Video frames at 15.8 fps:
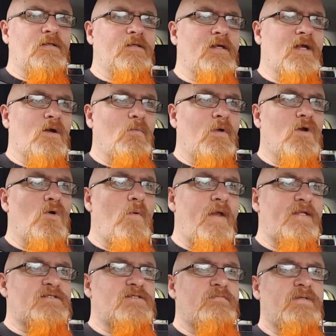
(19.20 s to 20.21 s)
yeah, we're
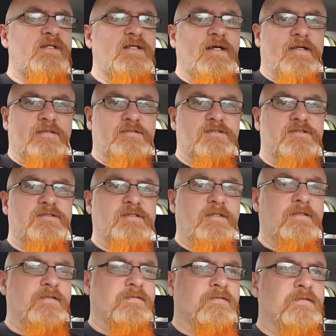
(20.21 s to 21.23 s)
going to my dad's.
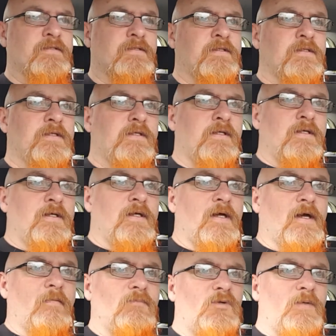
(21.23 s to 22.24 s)
I'm